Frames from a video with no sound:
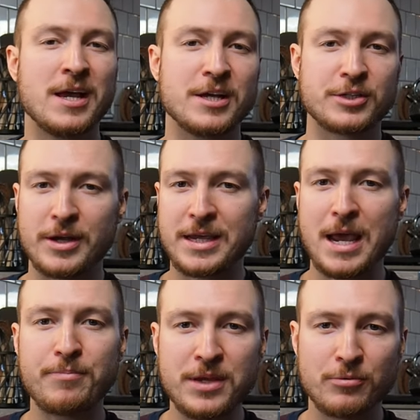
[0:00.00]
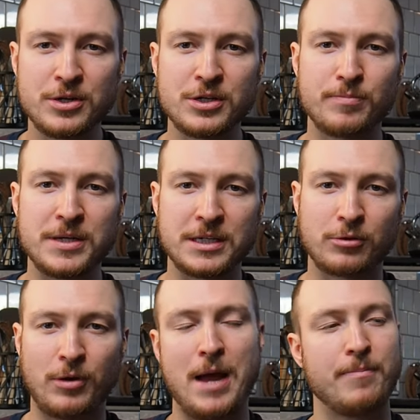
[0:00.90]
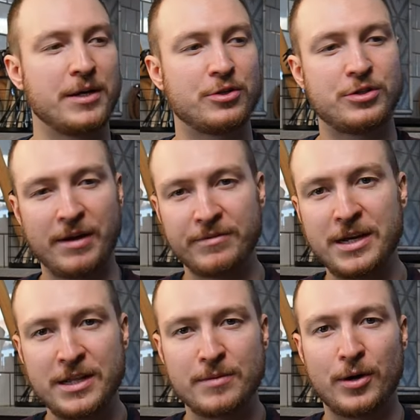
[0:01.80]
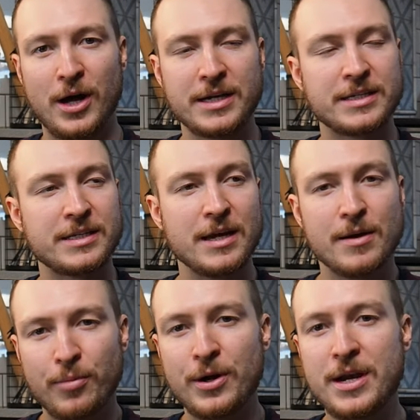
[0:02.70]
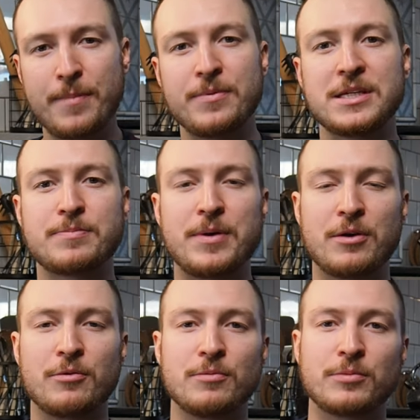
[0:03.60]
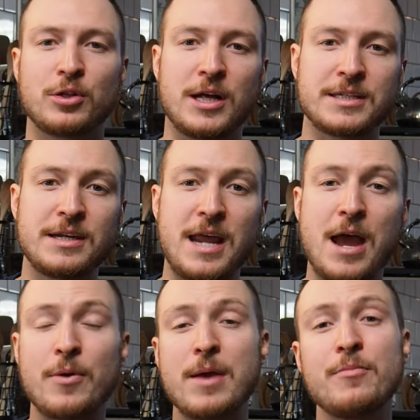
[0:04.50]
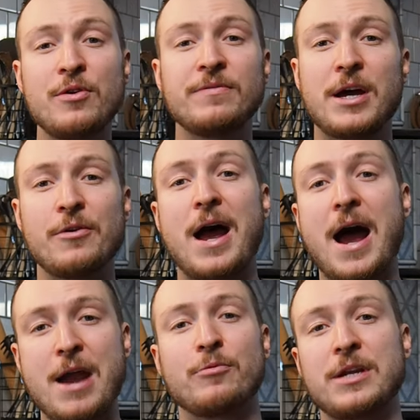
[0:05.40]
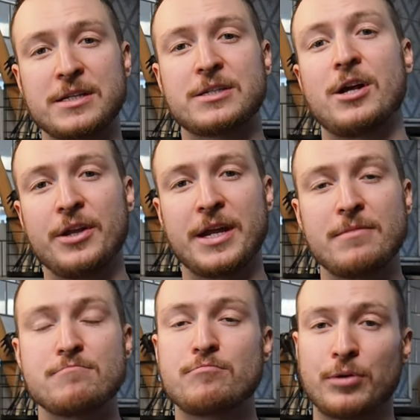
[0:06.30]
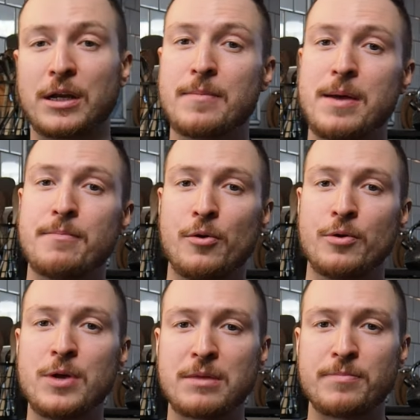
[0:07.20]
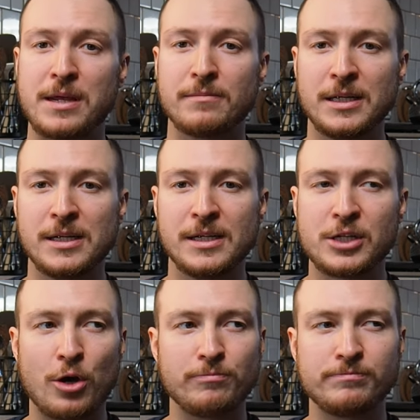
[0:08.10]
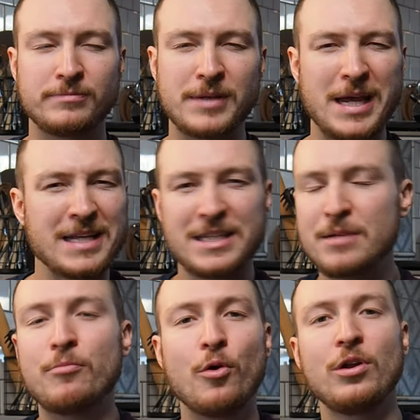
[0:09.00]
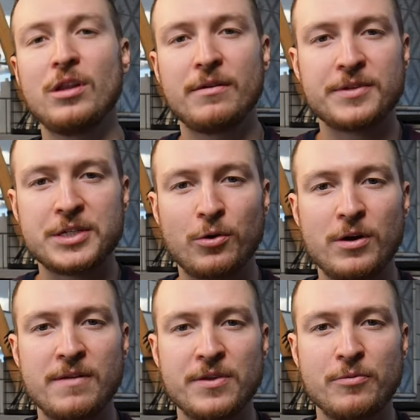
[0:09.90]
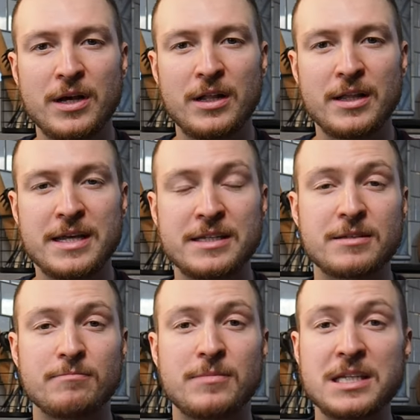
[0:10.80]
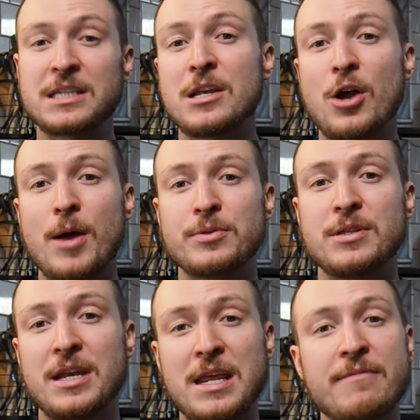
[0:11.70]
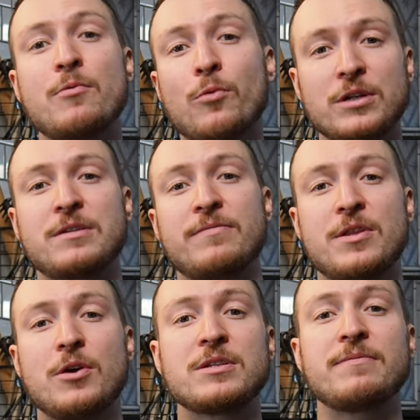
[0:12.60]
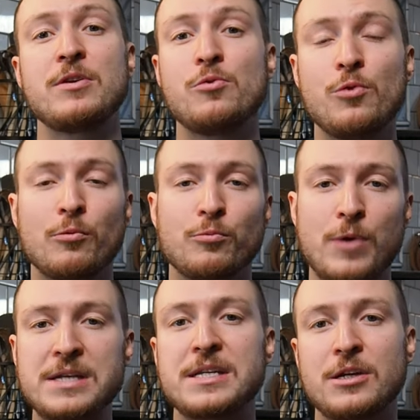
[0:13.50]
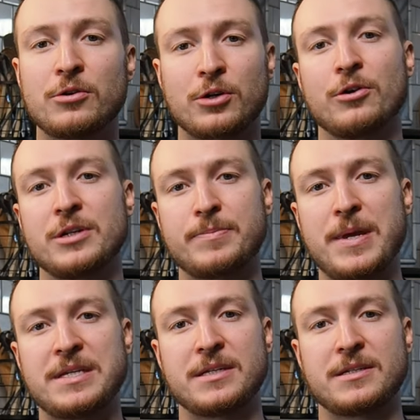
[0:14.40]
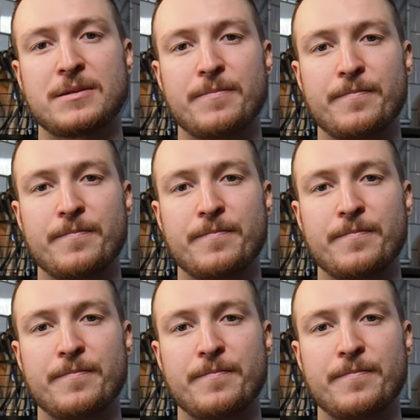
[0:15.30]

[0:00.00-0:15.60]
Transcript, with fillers: So I kept the original piece of crap, I shoved it in the box, put it up in the spare room closet, and when I moved out, I reinstalled it, bringing my Moen with me. So I guess the moral of the story, if you will, is this is an option that even works for those of you who are renting your current spaces.